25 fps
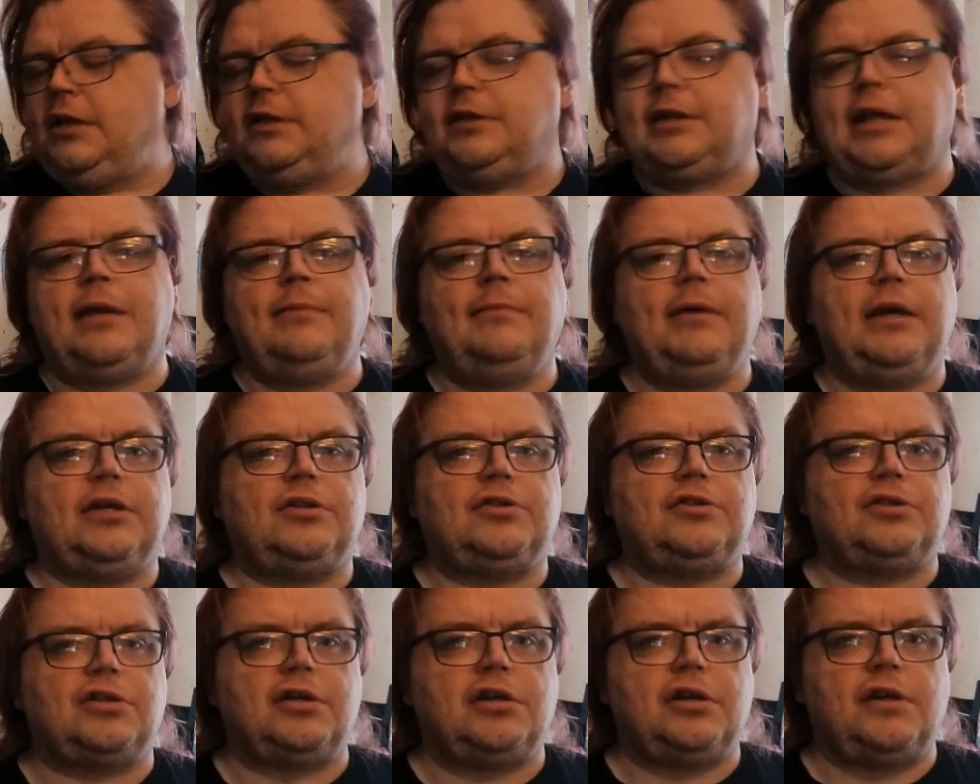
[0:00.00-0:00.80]
they make
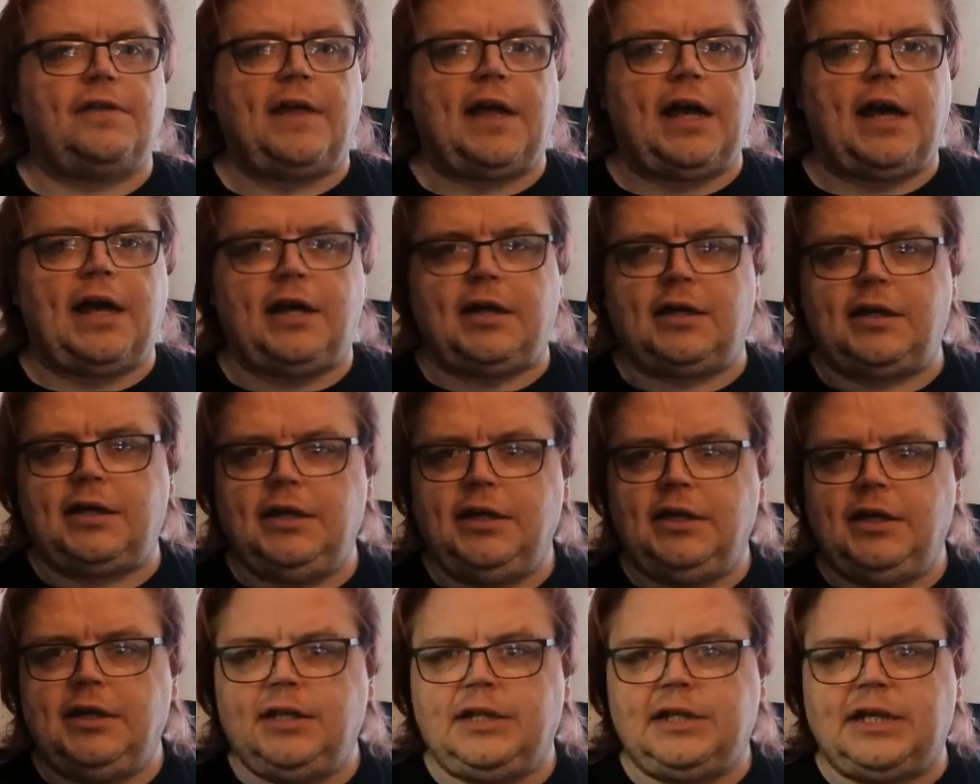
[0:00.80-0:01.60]
sure that
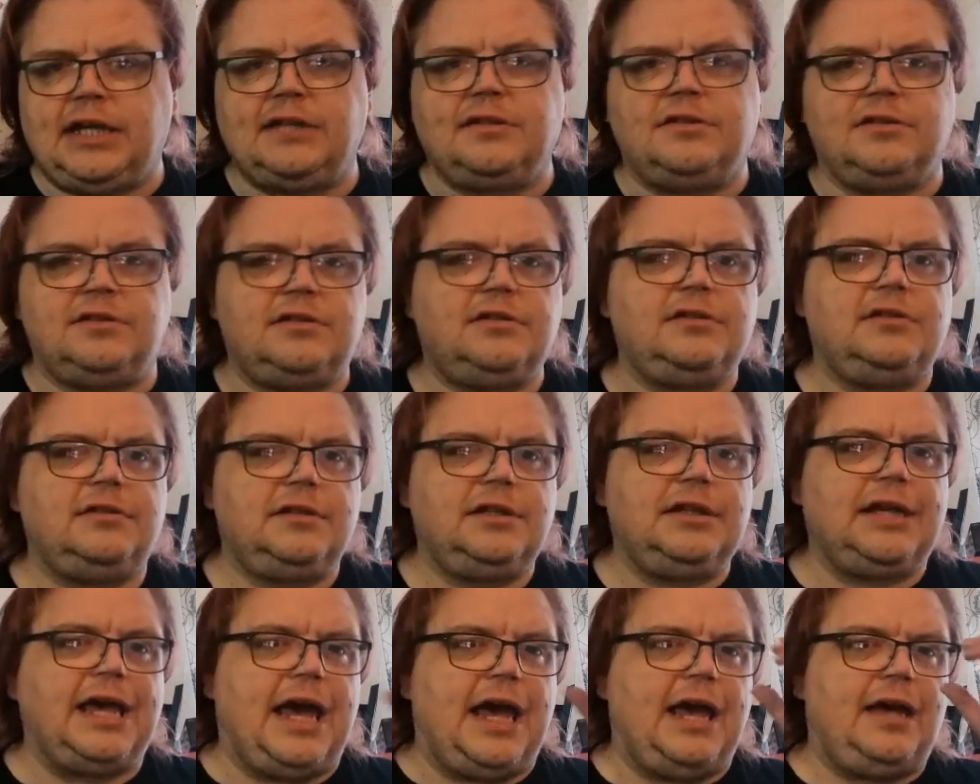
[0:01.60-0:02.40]
kids
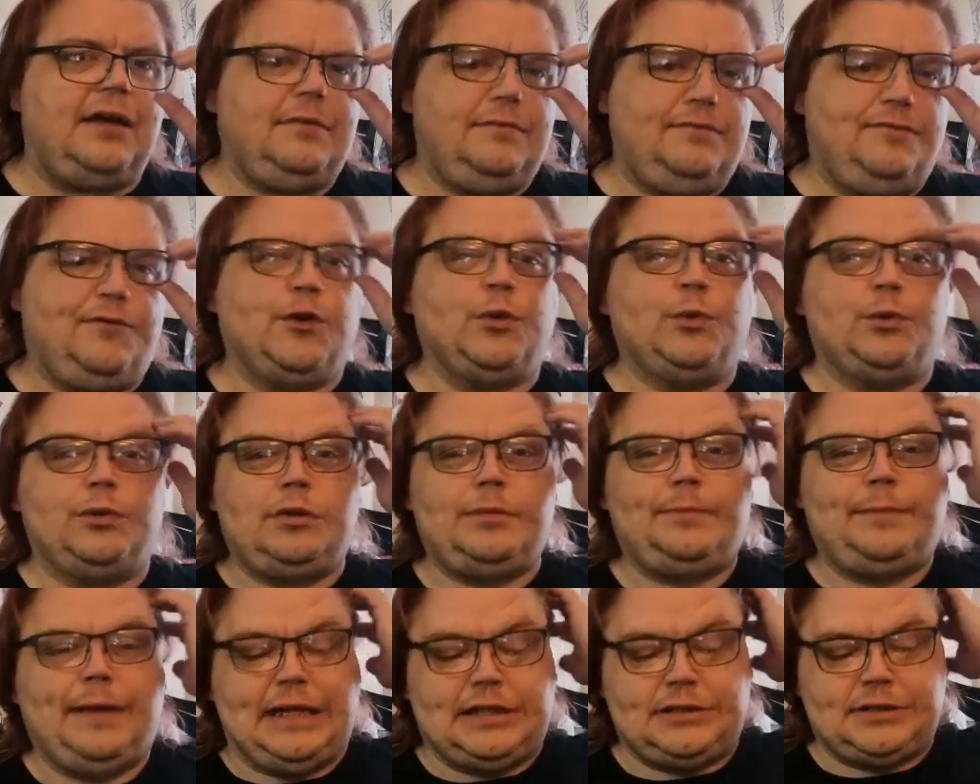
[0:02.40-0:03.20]
get food,
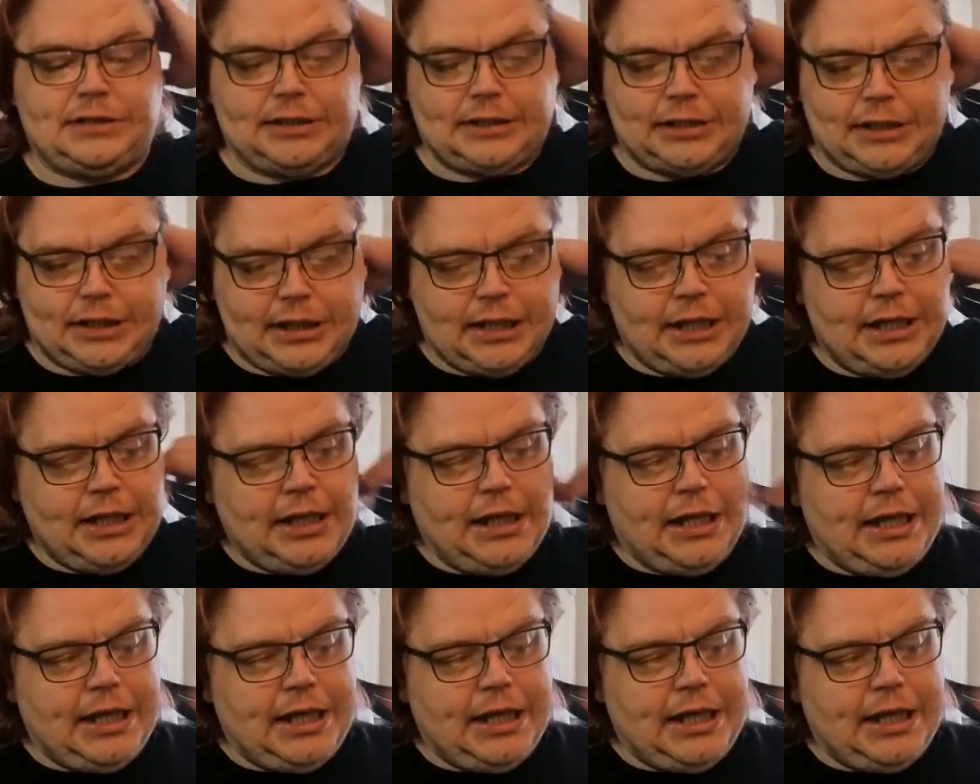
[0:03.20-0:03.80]
basically.